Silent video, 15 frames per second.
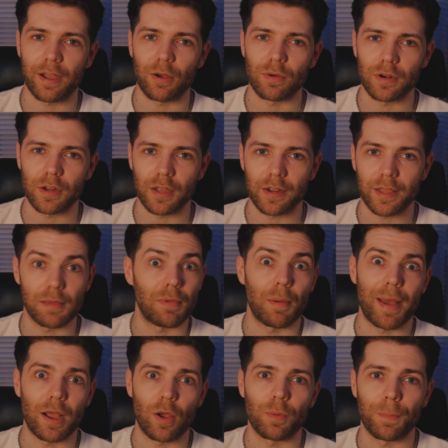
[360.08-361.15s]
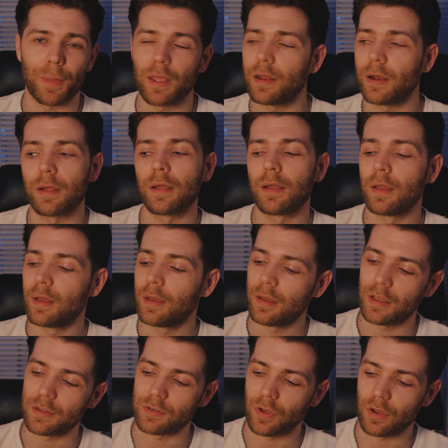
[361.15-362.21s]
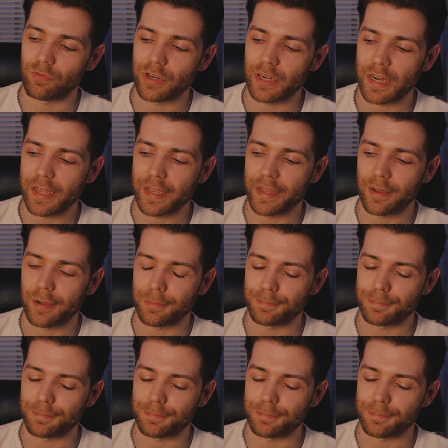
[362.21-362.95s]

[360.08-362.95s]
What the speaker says: out and I'm gonna keep my bag on me, you know? It's not really,